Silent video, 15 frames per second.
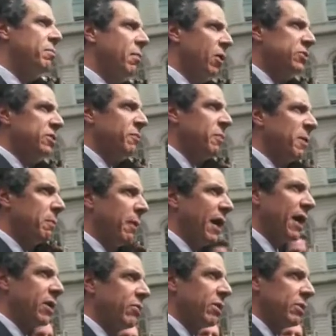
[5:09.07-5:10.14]
most have been
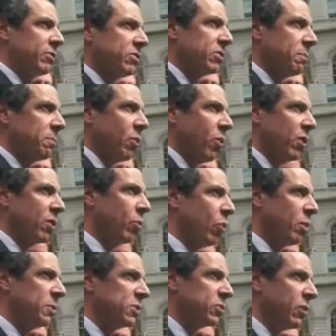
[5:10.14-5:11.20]
moderate, support a
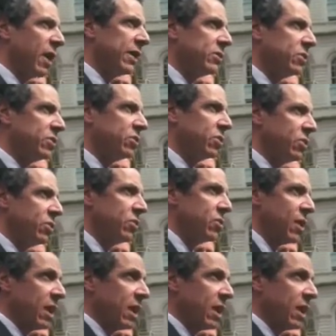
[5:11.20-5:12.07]
woman's right to choose.